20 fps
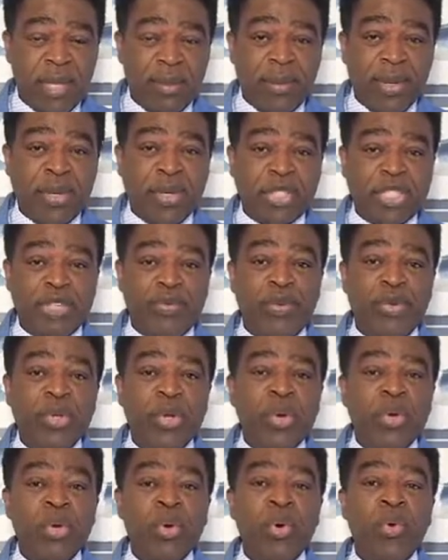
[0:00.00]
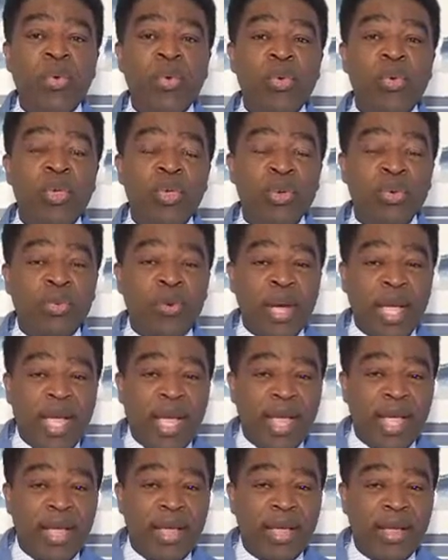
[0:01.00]
Because if you don't know who you
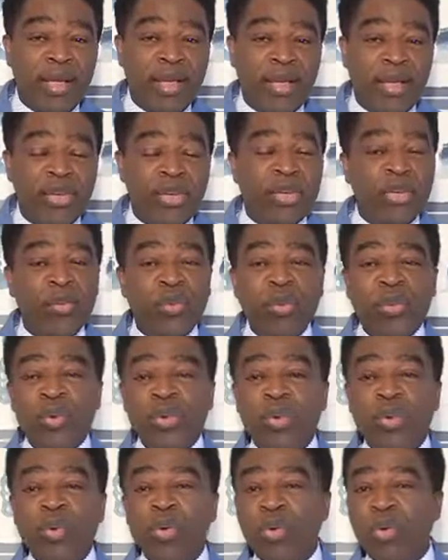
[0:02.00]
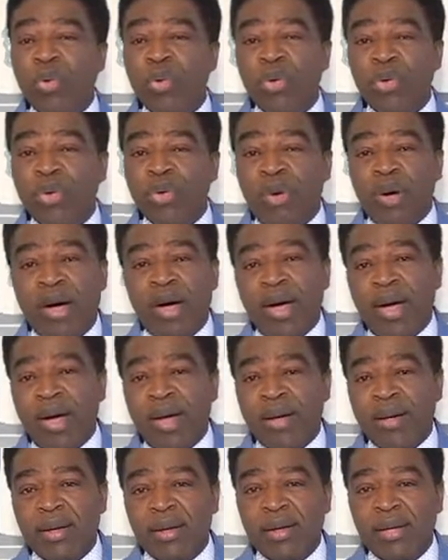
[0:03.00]
were, you won't know who you
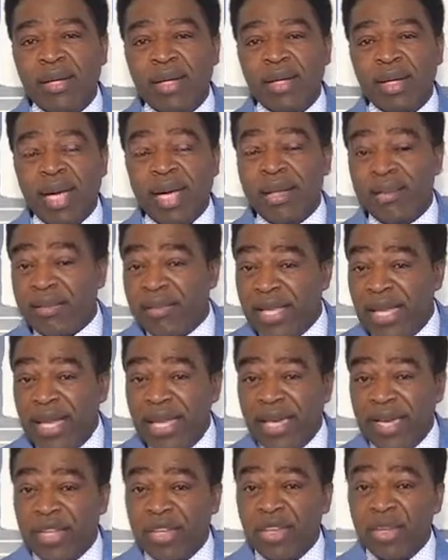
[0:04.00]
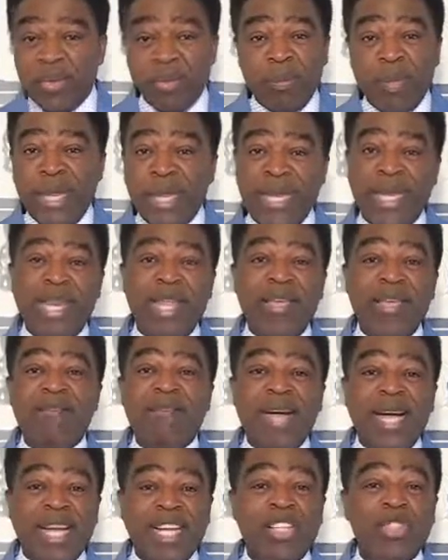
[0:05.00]
are, and then you may
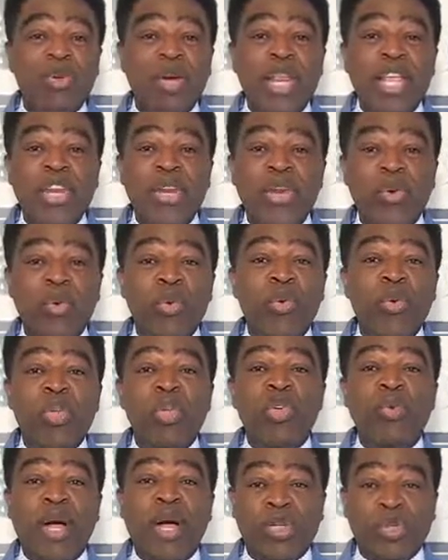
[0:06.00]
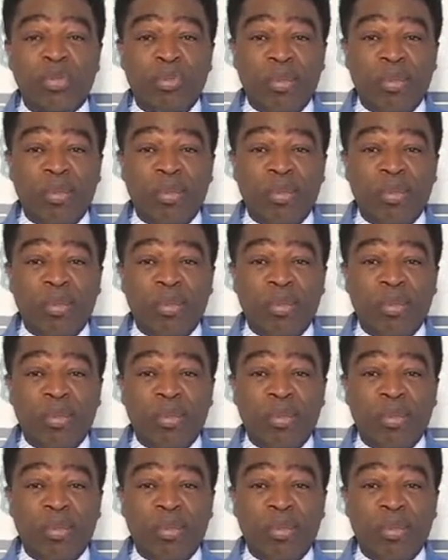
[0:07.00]
never actually know who you are to